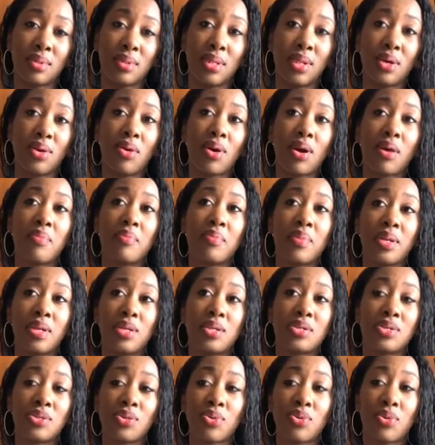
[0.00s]
There are
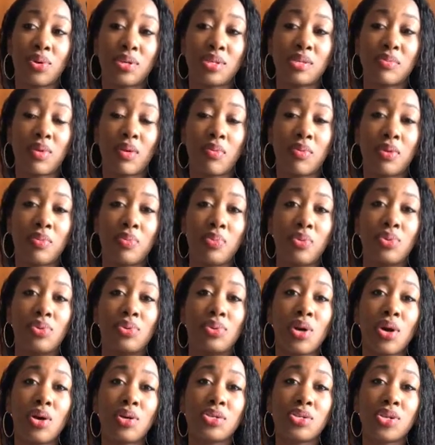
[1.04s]
many stories about people who
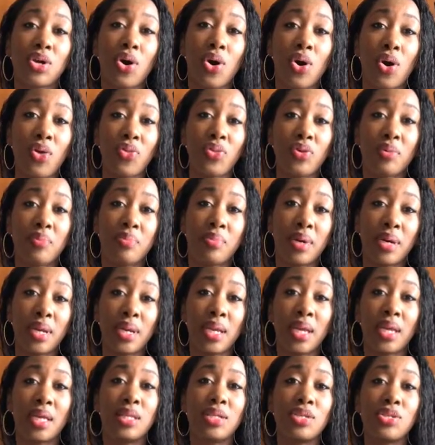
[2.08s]
lost all their
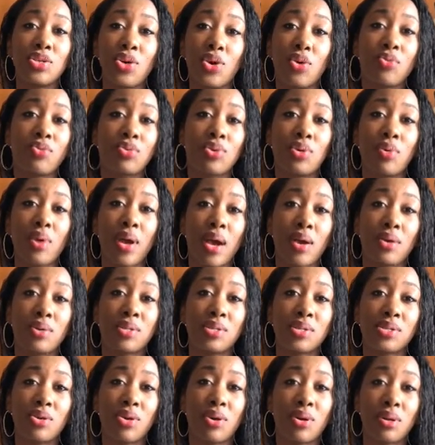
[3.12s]
money and don't know how to
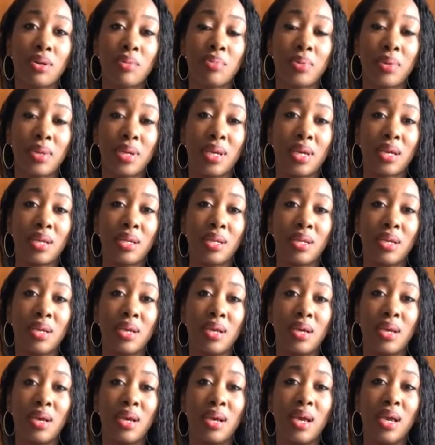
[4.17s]
start up again.
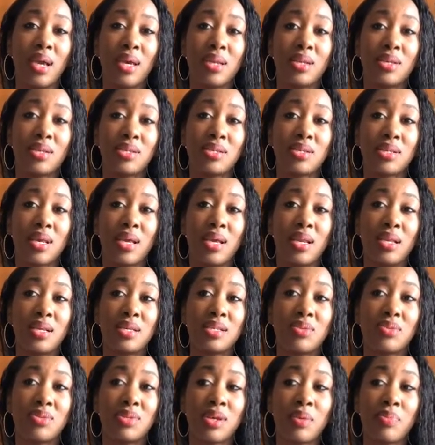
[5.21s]
And
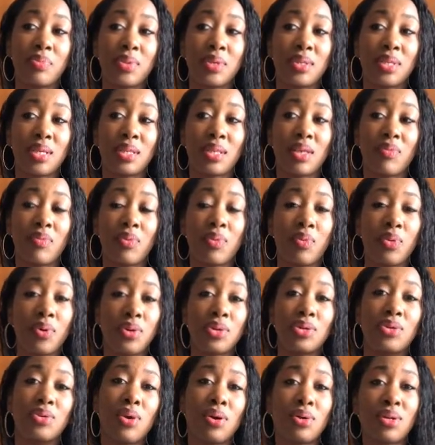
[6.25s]
it's something that they've been
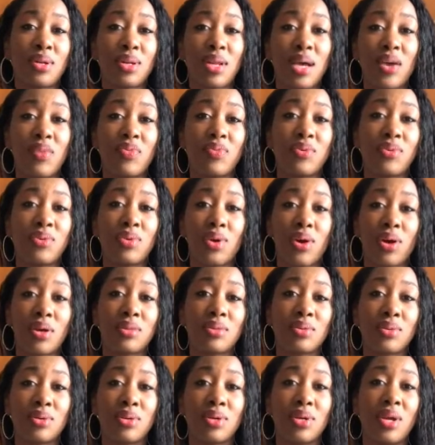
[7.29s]
wanting to do all their life. You're an
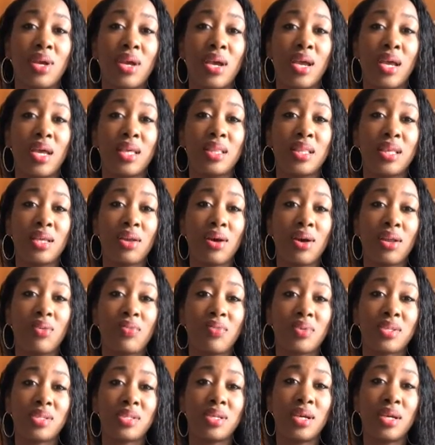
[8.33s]
author, and then all
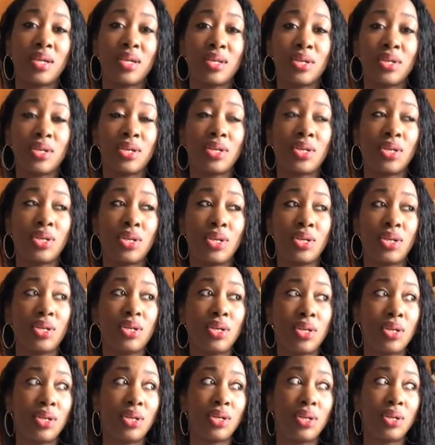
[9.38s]
of a sudden
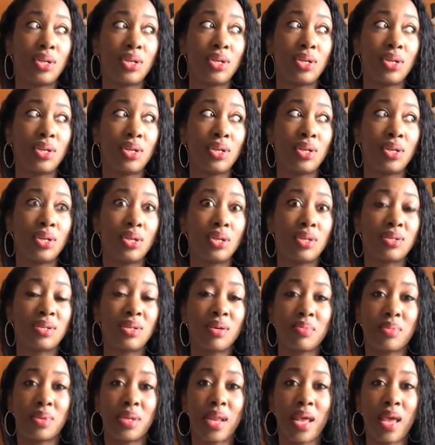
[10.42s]

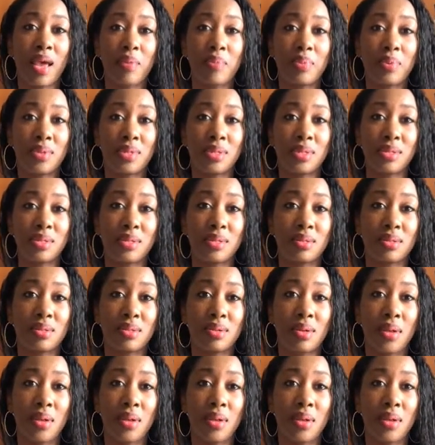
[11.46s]
something happens.